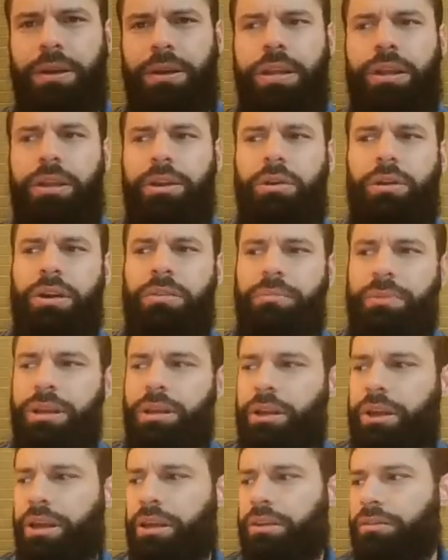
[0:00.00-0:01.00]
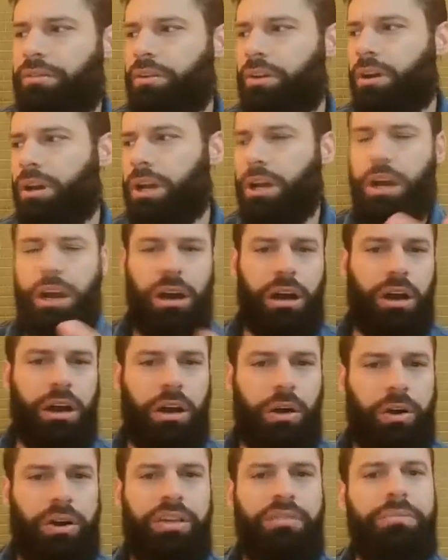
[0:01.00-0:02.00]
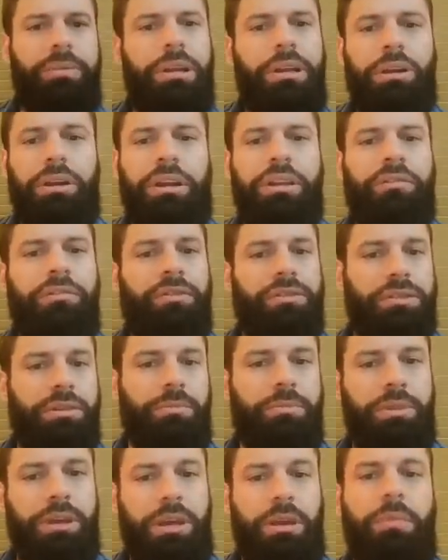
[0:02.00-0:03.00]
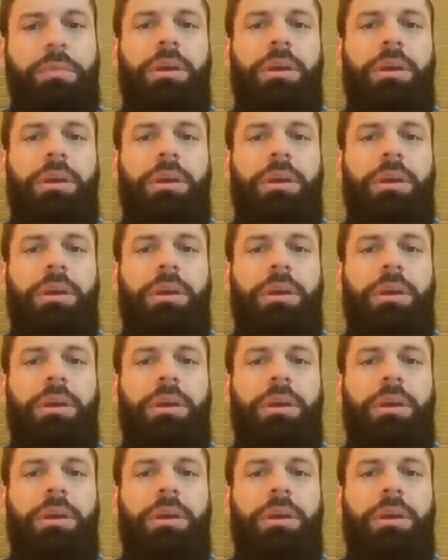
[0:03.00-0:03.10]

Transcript: hey, I've been looking for a car, or I've been looking for something